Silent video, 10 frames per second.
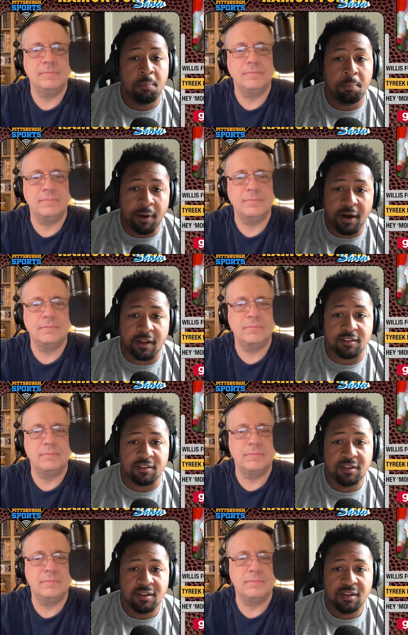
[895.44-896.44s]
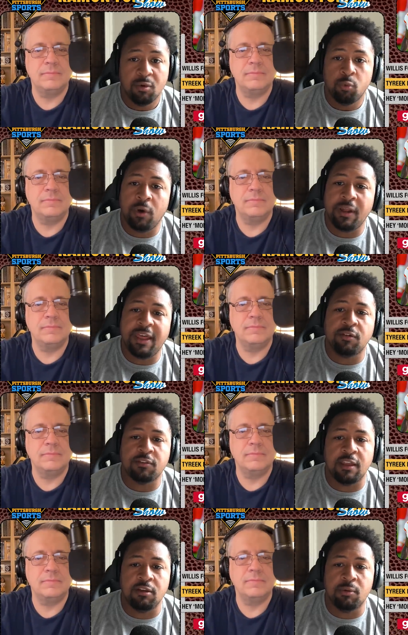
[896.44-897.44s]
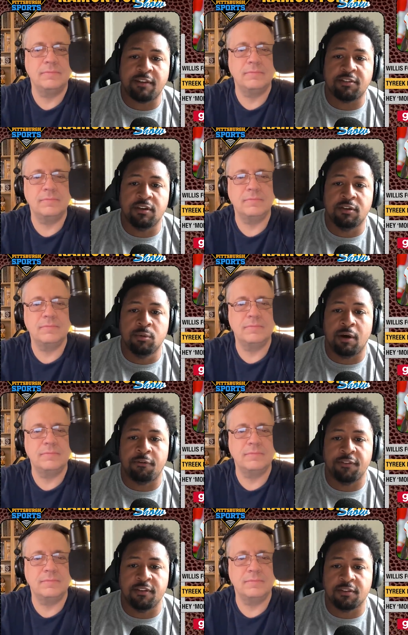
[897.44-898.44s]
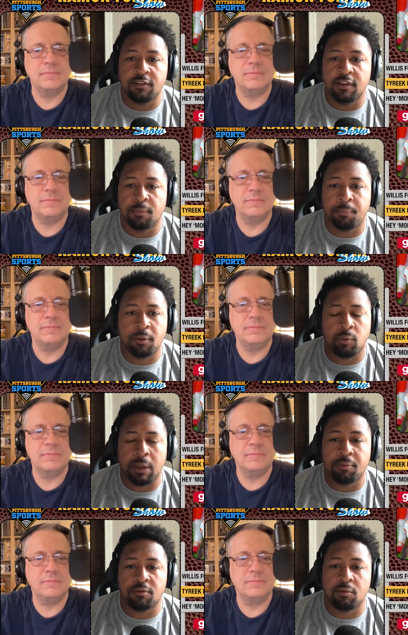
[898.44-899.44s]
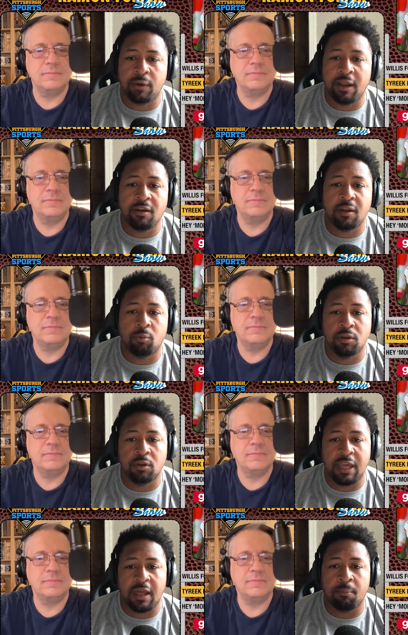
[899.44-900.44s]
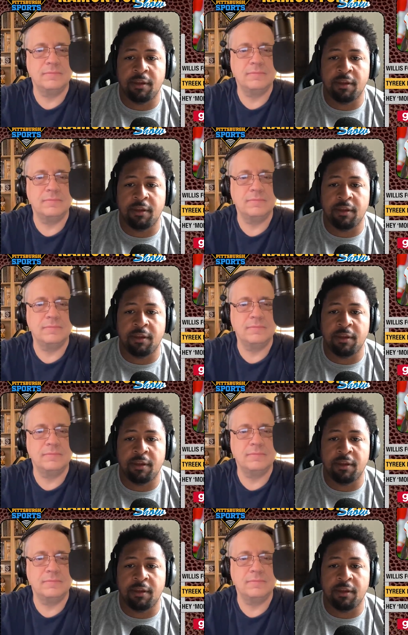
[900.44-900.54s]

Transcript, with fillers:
Speaker 1: But what else can you actually do offensively to put weapons around him when you got a